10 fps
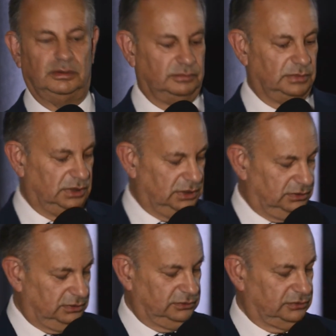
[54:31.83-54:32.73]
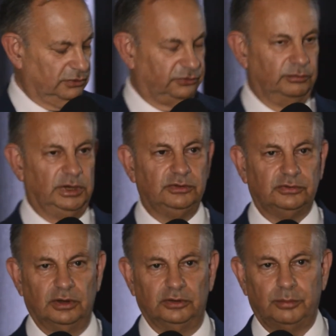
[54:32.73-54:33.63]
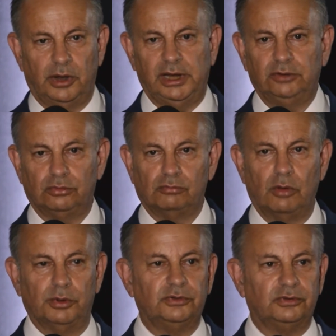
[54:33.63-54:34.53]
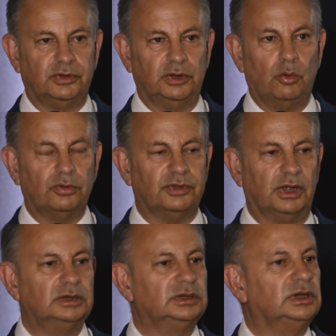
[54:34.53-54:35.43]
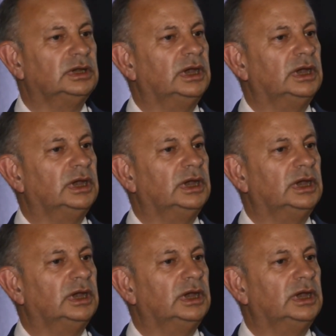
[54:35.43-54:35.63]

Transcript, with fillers: um, got some inserts by Andrew Roberts, the author.